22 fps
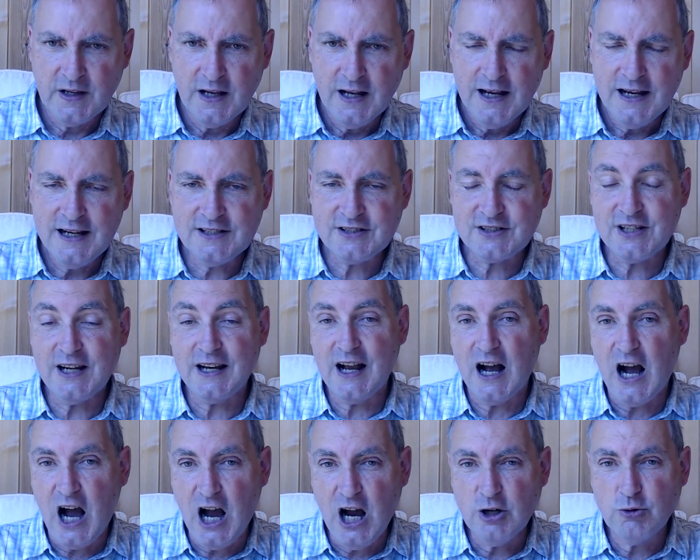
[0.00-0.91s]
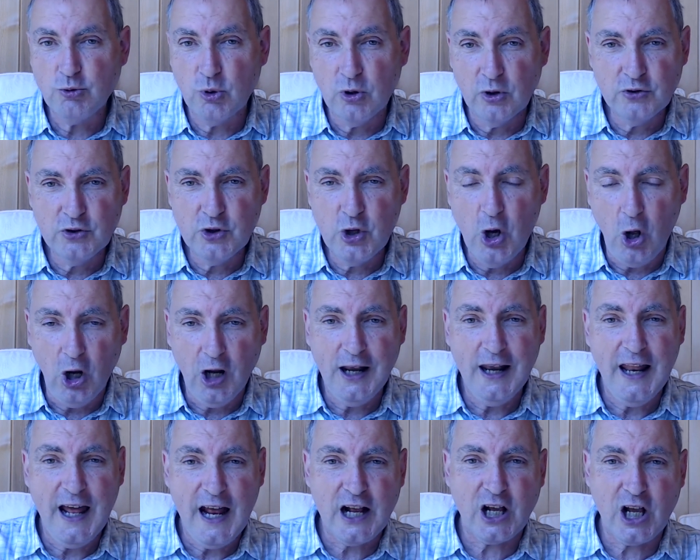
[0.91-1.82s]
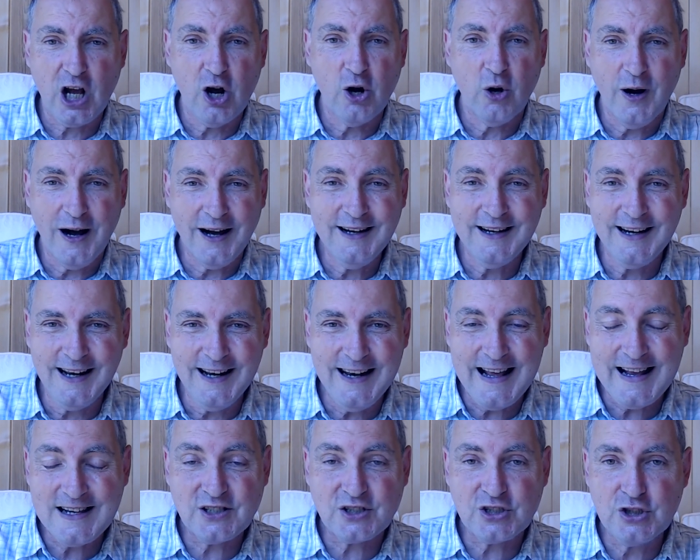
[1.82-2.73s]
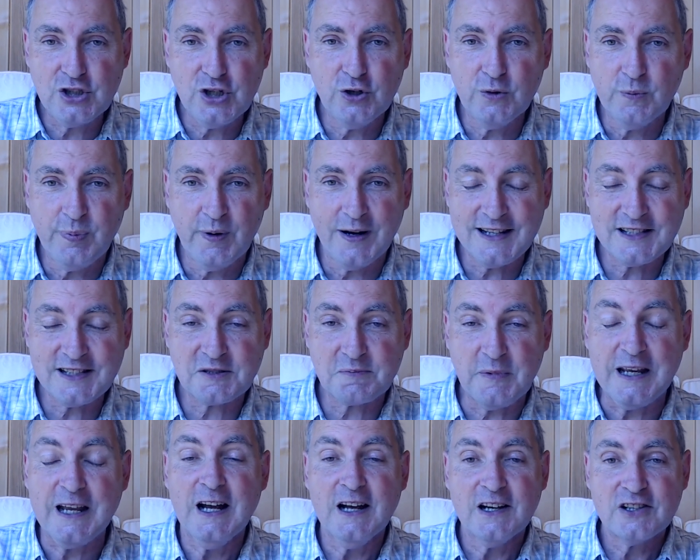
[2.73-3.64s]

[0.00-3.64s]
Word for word: He's saying, I will not let go unless you bless me.